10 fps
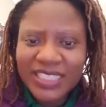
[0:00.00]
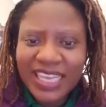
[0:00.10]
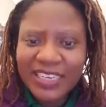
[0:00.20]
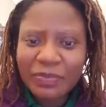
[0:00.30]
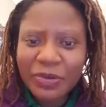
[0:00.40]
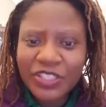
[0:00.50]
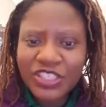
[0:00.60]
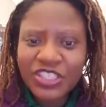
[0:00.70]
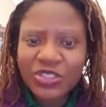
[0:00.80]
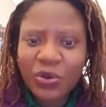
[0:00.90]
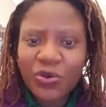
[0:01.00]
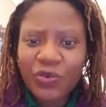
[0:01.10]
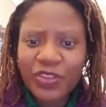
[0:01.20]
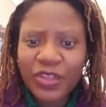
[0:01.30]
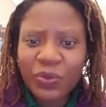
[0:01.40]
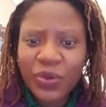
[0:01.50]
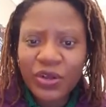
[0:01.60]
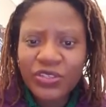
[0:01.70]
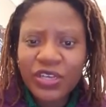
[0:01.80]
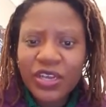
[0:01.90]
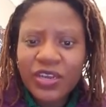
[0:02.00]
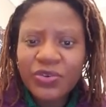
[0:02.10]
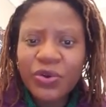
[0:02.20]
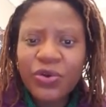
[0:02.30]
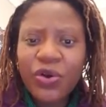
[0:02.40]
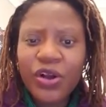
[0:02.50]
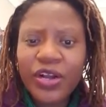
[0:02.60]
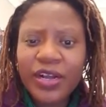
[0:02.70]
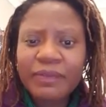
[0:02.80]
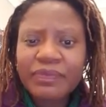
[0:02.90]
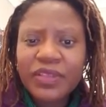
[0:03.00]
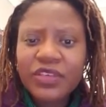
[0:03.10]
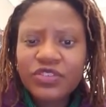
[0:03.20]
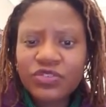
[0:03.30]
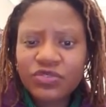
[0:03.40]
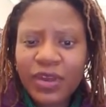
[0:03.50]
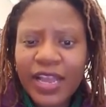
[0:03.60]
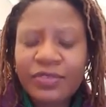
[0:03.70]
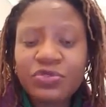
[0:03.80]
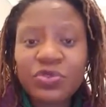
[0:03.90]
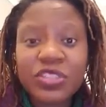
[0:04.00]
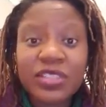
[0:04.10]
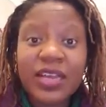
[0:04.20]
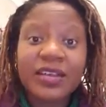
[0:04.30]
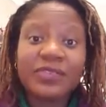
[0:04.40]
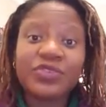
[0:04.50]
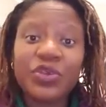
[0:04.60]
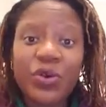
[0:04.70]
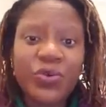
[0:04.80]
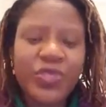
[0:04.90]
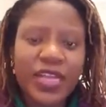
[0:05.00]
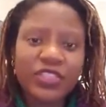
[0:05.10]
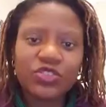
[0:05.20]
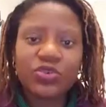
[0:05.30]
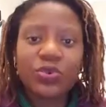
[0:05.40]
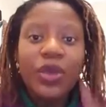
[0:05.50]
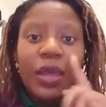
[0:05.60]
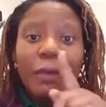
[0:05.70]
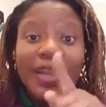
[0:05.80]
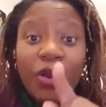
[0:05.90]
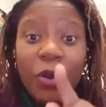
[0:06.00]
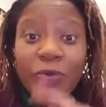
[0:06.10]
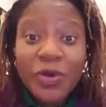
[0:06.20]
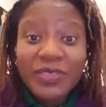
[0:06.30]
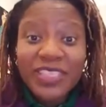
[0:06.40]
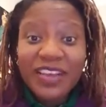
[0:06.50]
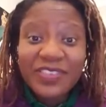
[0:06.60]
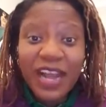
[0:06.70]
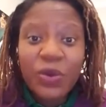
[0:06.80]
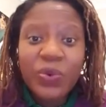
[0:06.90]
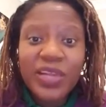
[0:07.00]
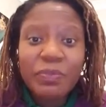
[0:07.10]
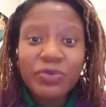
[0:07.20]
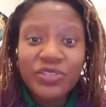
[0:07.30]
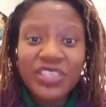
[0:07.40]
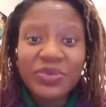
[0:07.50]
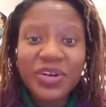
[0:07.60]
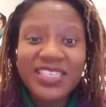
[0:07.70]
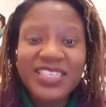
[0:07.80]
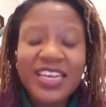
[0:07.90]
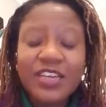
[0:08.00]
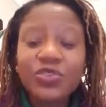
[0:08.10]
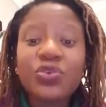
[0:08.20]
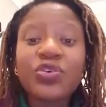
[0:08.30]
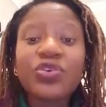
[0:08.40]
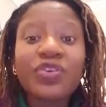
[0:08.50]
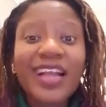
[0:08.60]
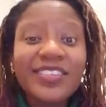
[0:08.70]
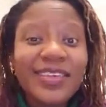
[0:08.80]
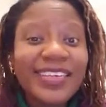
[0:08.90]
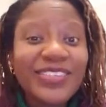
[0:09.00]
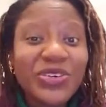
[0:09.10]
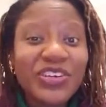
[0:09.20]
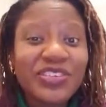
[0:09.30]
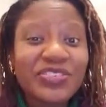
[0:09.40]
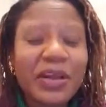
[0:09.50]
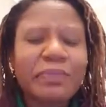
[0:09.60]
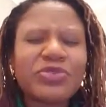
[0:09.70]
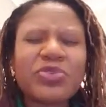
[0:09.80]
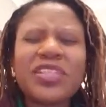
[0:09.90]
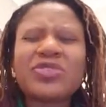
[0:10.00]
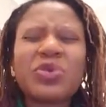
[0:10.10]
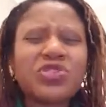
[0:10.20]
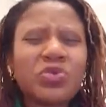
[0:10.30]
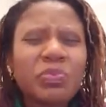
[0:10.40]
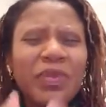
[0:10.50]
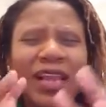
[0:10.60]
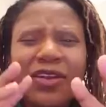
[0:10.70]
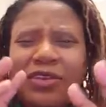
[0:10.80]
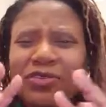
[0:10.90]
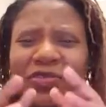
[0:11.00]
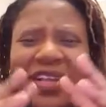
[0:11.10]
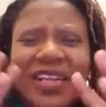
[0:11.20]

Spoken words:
is, sadly, politicians all over the world no longer strive to serve. No, that's true. But I hope you observed how quick Putin was to congratulate Donald Trump. So there's going to be a lot of,